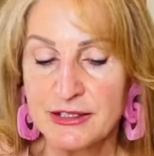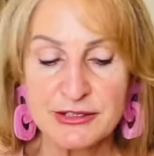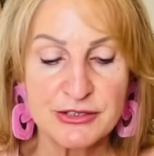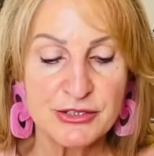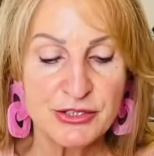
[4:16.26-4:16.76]

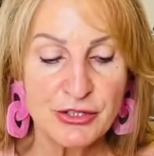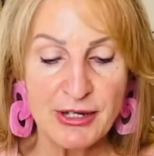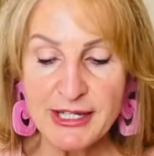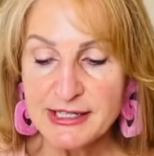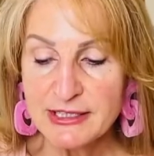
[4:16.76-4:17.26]
So you
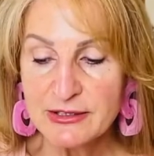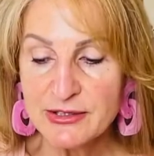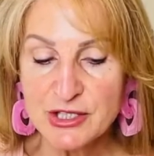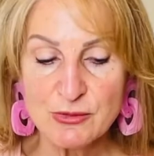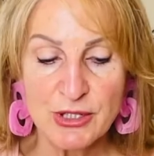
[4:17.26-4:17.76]
create a little
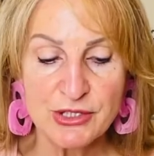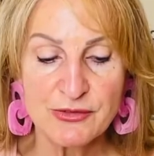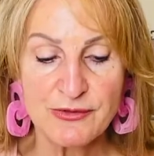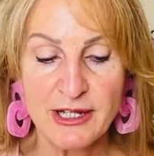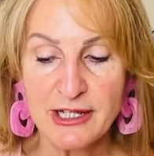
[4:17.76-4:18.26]
swatch
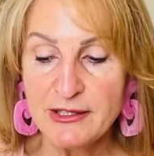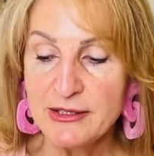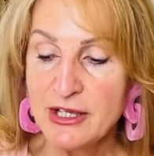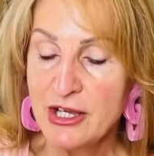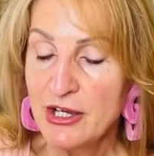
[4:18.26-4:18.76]

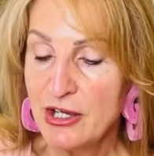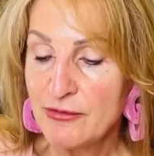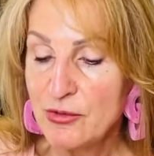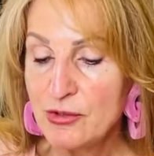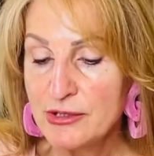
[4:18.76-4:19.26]
file
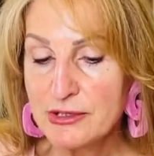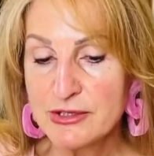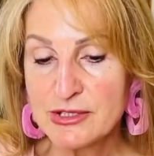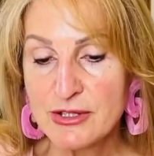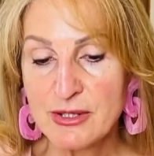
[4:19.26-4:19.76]
of all the little
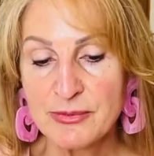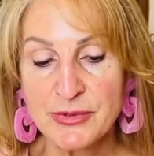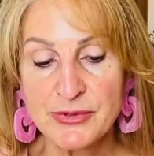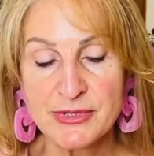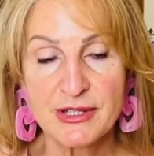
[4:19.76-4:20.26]

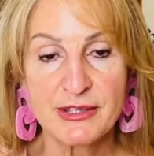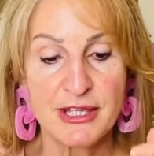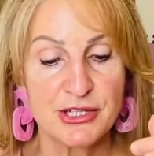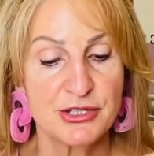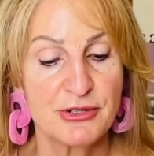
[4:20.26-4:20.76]
samples
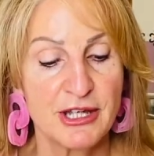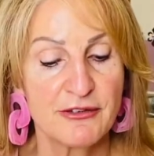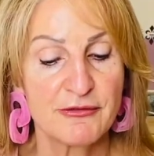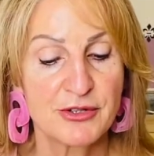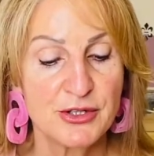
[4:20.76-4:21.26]
that you
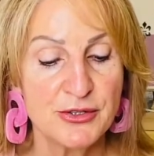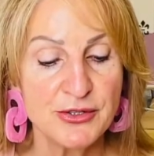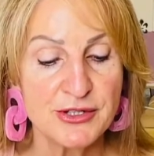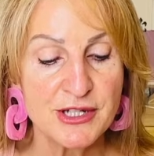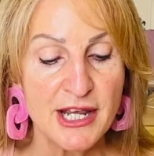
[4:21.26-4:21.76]
have
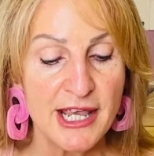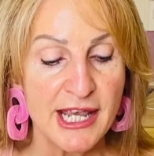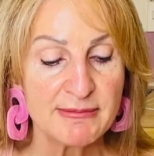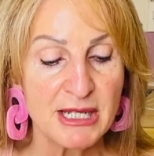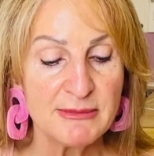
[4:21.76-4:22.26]
used,
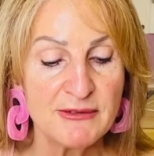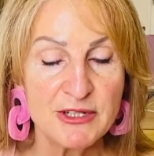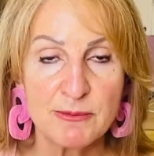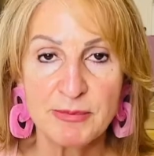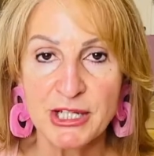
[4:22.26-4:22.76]
and maybe even
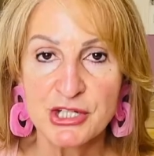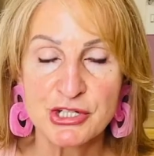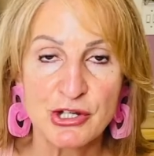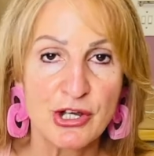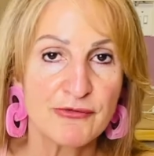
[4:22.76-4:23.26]
a
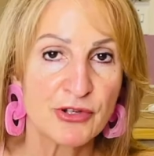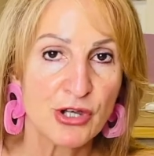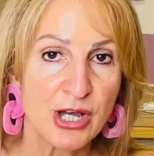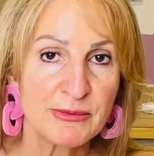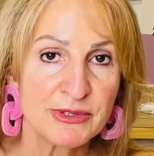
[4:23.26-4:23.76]
picture of the
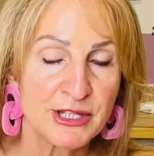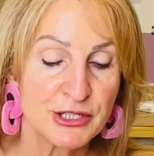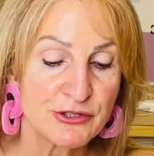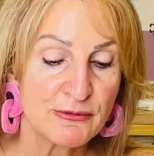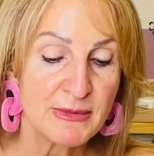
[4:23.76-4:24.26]
garment that
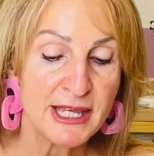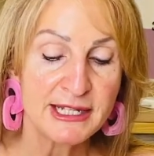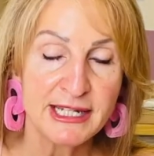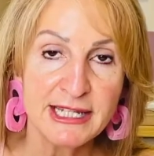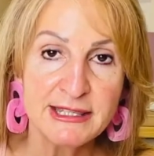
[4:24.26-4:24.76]
you've
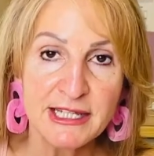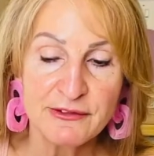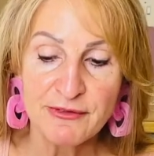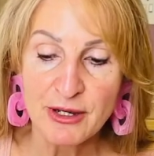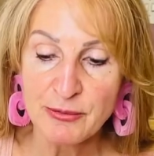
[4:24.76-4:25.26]
made in
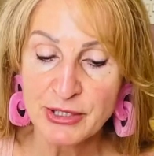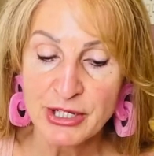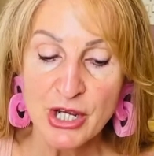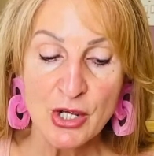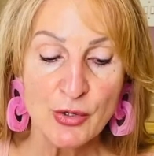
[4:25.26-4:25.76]
that fabric.
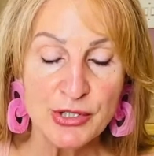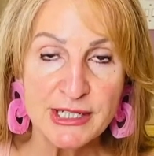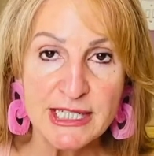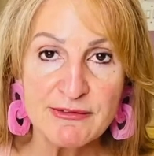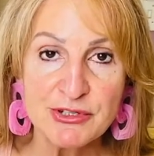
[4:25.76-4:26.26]
Or you can
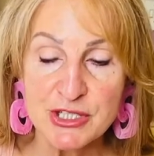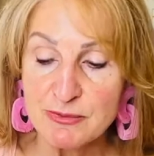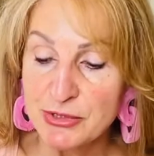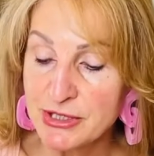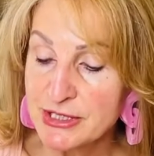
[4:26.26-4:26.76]
even just
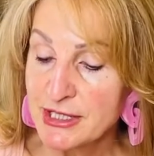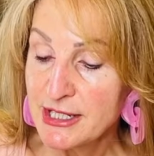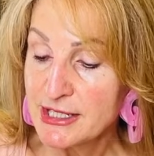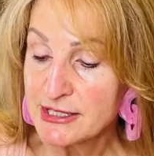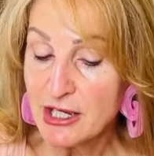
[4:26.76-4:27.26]
put it,
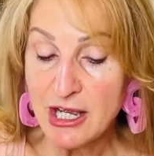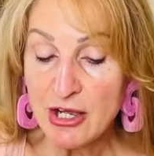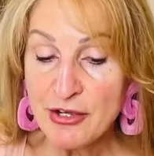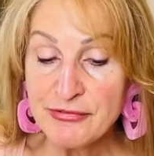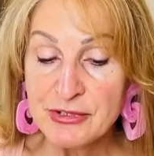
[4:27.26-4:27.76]

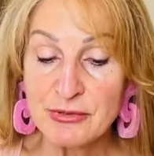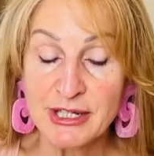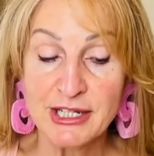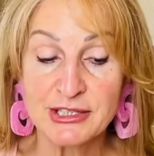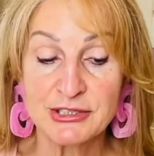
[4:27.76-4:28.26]
often what
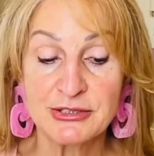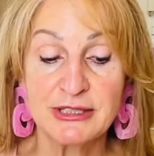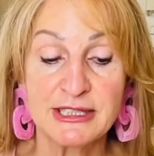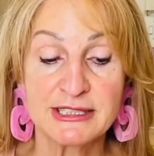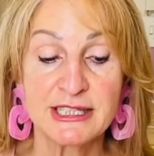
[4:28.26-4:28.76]
I do
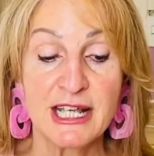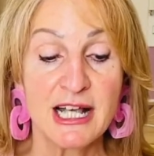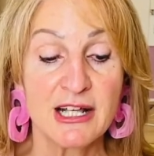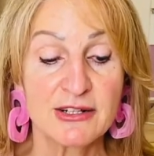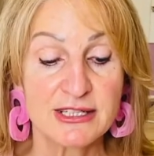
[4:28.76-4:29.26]
is
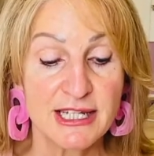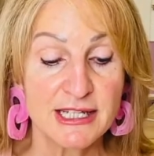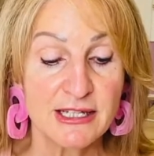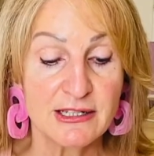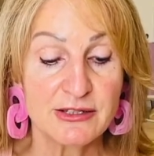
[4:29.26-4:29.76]
I'll take
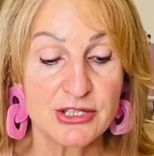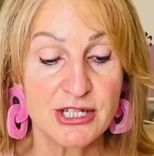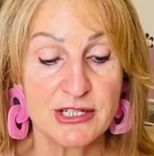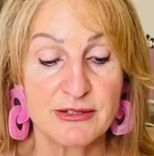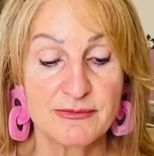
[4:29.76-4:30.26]
a
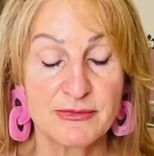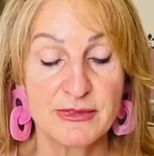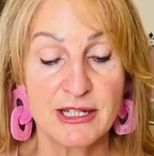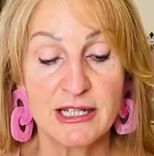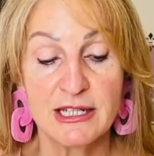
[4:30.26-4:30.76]

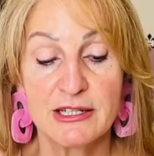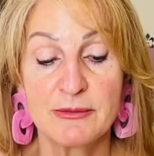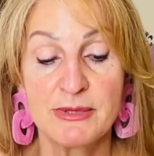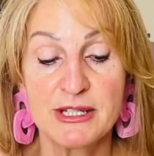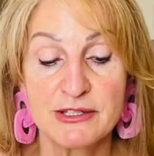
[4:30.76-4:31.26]
little
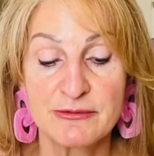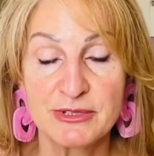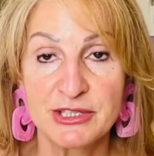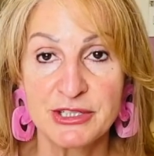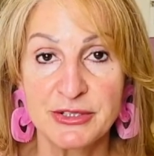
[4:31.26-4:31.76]
piece of
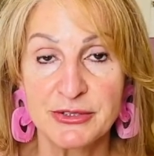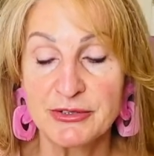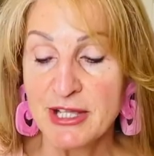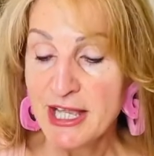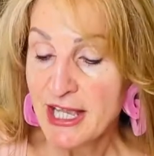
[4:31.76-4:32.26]
material
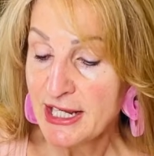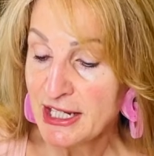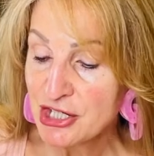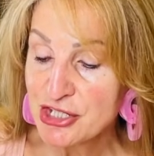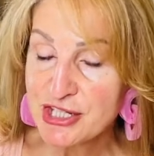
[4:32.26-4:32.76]
and
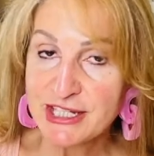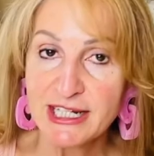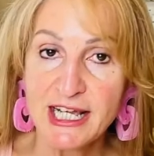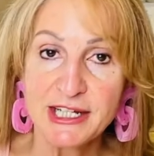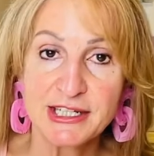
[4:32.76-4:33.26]
actually
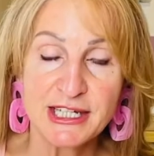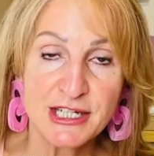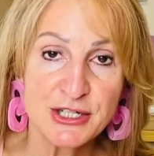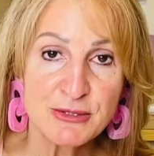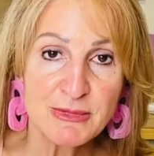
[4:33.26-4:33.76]
slide it
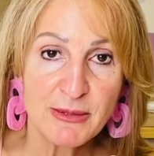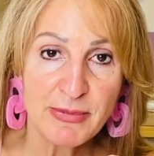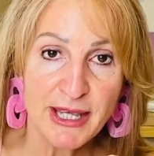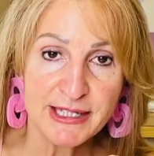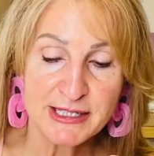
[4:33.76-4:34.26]
into my
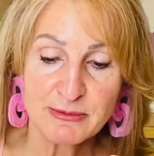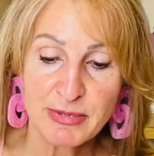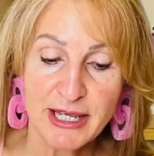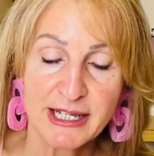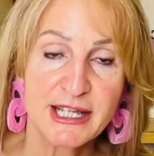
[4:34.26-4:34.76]
pattern
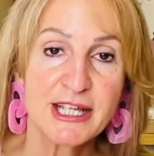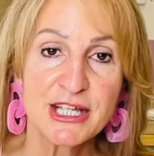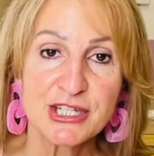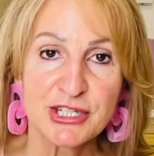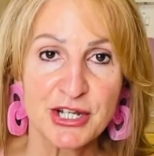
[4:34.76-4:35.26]
pack,
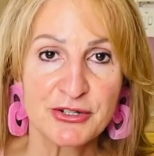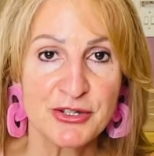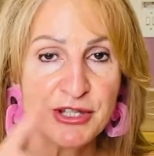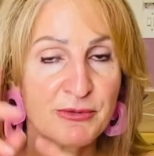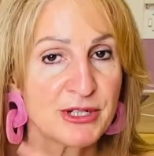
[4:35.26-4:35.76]
so I know
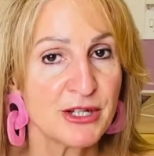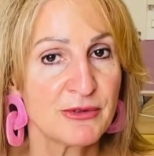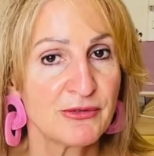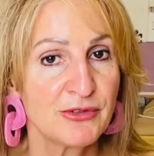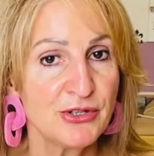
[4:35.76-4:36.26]
that when I'm in the
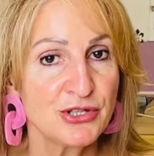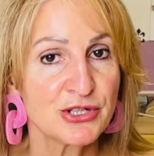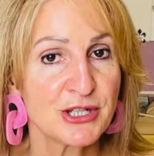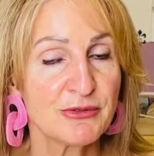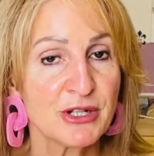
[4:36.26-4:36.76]

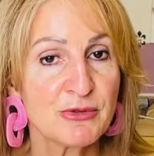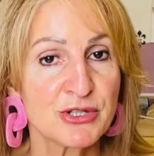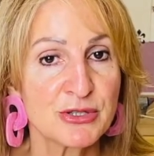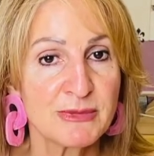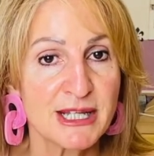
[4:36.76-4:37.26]
future, when I want
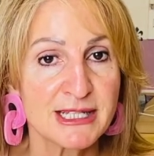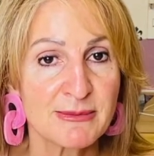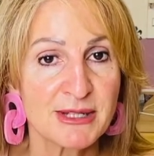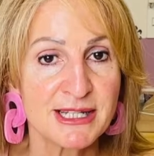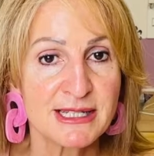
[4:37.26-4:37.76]
to make
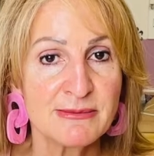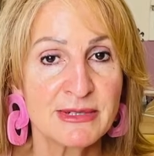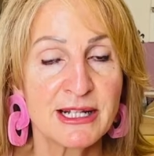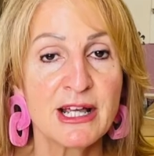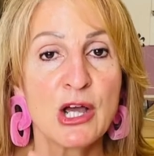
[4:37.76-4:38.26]
something
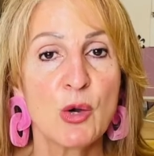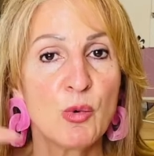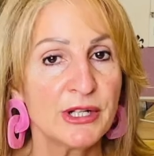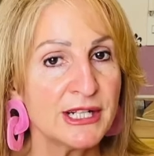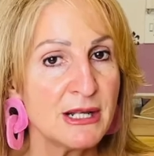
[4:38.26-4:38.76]
similar,
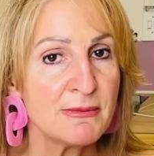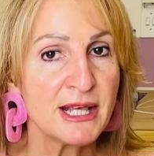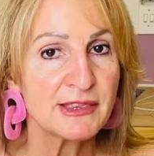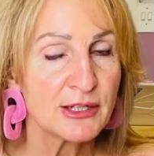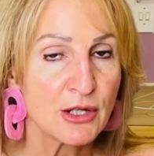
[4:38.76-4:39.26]
what did I
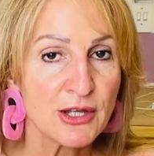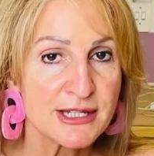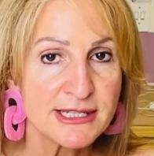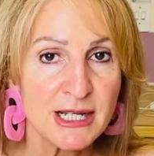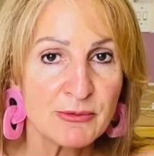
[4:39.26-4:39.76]
make the
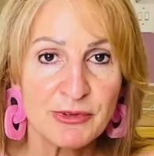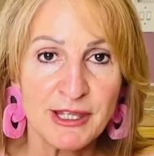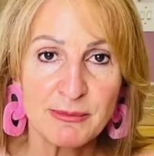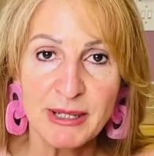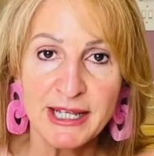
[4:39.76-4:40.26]
last time with
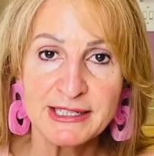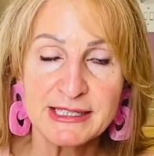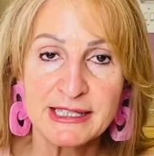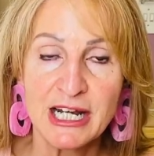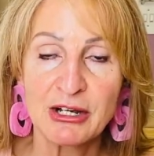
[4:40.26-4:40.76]
that pattern?
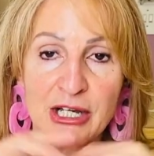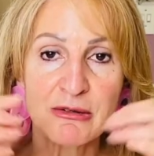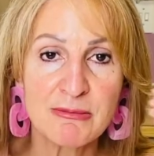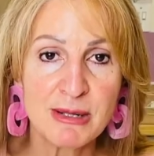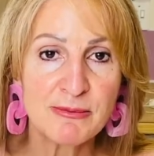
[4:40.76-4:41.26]
And I can
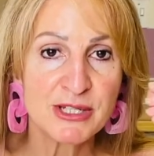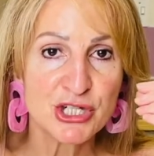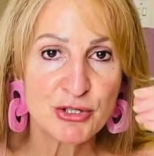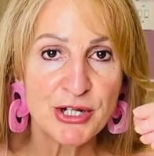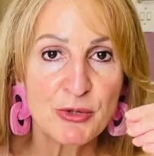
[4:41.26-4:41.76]
remember
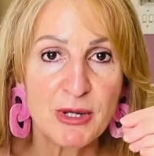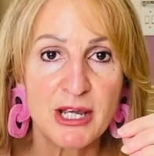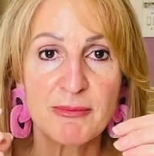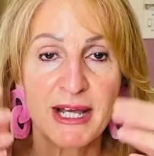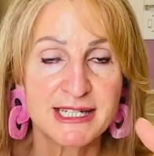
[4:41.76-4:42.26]
straight away
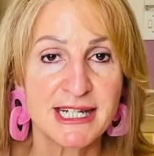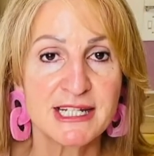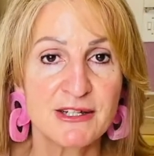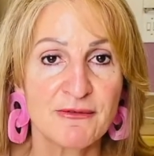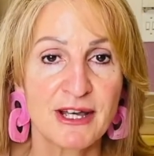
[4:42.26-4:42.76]
by
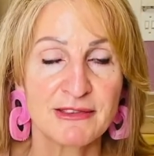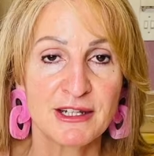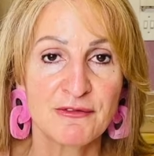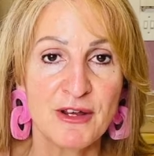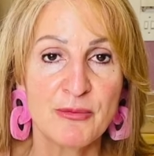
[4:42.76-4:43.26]
identifying
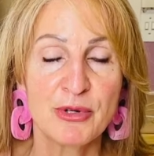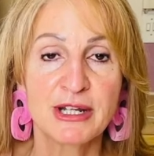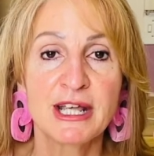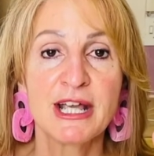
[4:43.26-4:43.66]
that fabric,